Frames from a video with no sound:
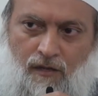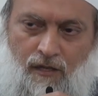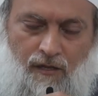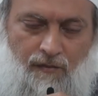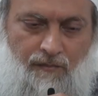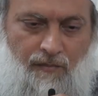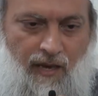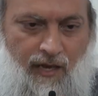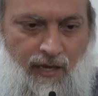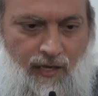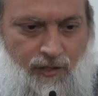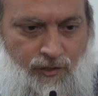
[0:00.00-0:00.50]
he
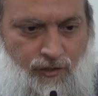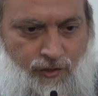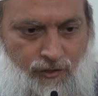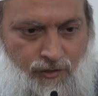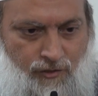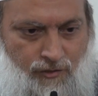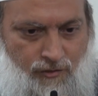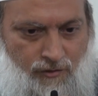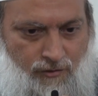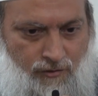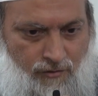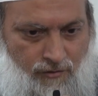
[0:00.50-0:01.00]

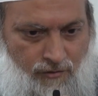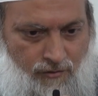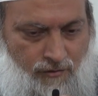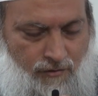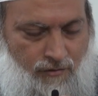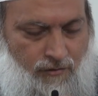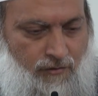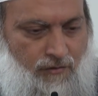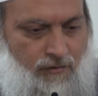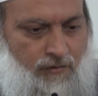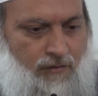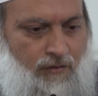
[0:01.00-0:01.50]
makes
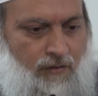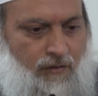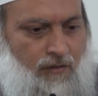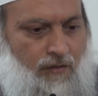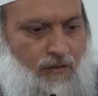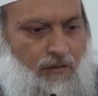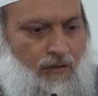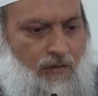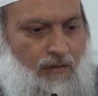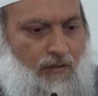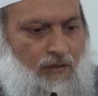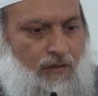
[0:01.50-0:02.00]

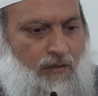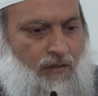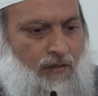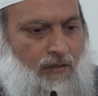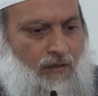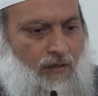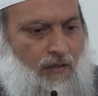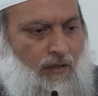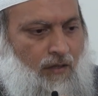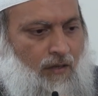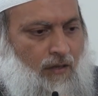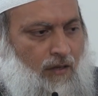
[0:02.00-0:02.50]

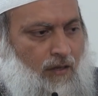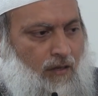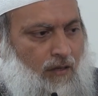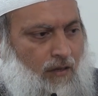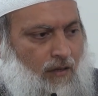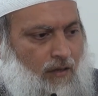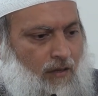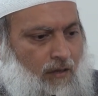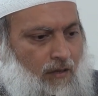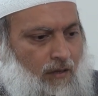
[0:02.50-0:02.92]
the